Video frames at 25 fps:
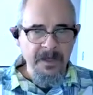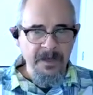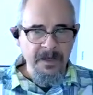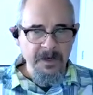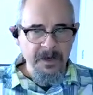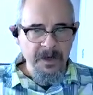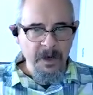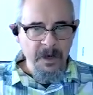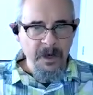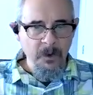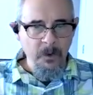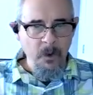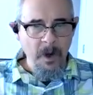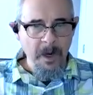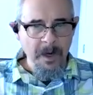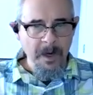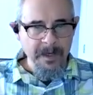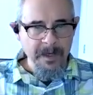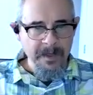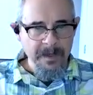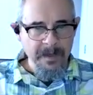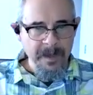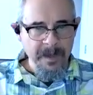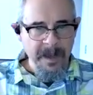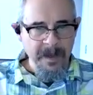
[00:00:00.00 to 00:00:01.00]

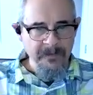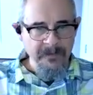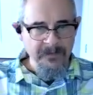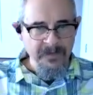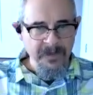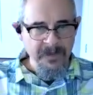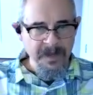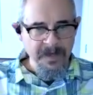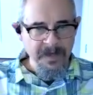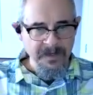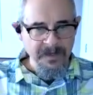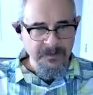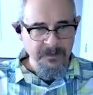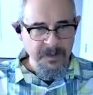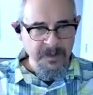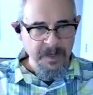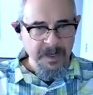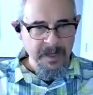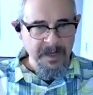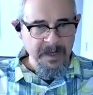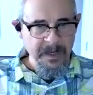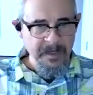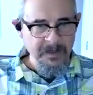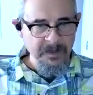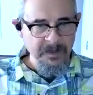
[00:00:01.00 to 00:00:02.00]
wanting to have things be